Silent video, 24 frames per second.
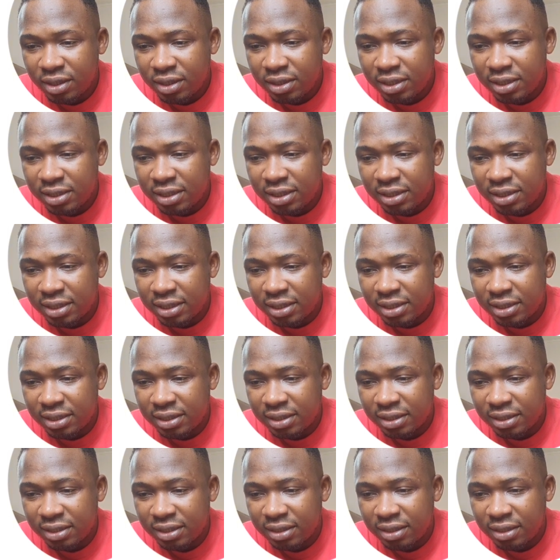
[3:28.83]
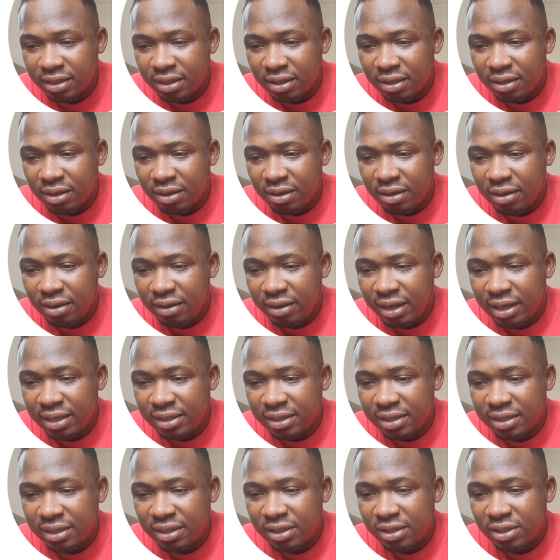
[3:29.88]
This is it. All
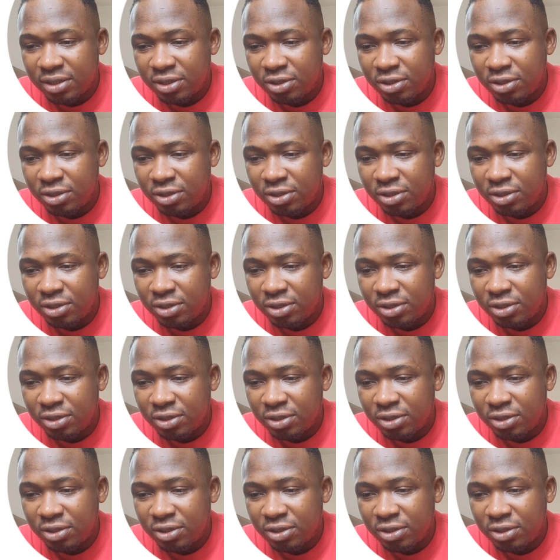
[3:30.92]
right,